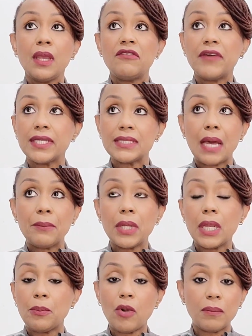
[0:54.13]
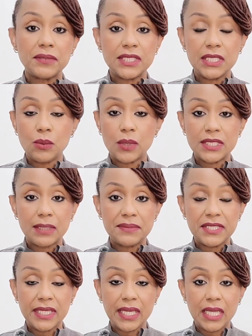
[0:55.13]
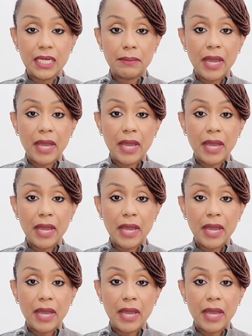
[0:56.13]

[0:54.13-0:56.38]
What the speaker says: for example, a property was obtained